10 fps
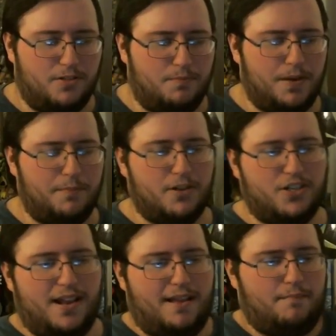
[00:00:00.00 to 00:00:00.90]
big
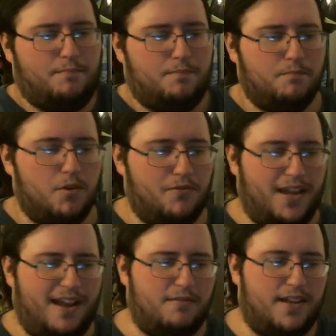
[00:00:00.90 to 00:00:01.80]
budget
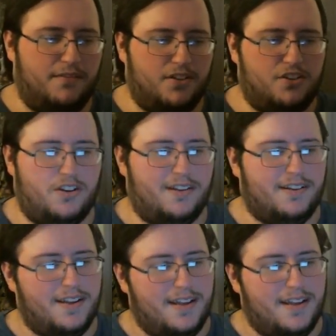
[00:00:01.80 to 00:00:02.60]
movie. I don't give a shit.